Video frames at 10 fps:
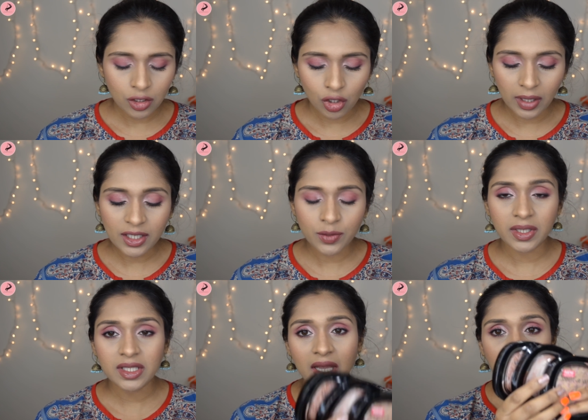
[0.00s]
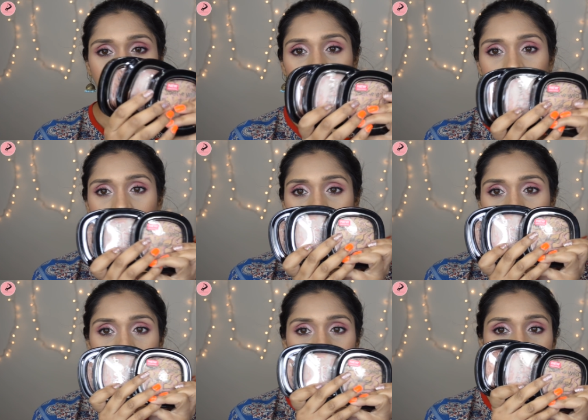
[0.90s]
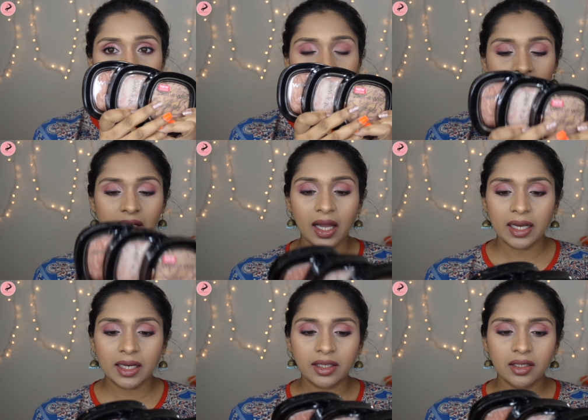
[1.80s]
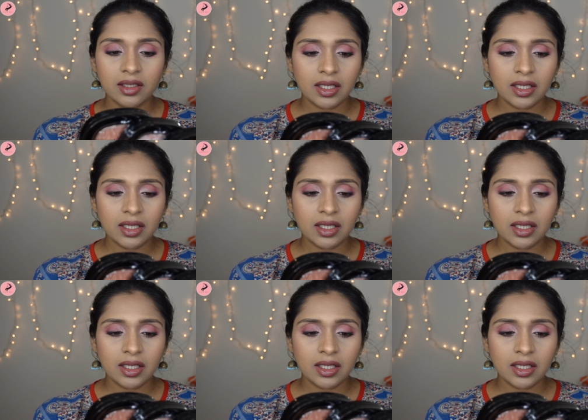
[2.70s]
So the next ones I have here are these 3 highlighters.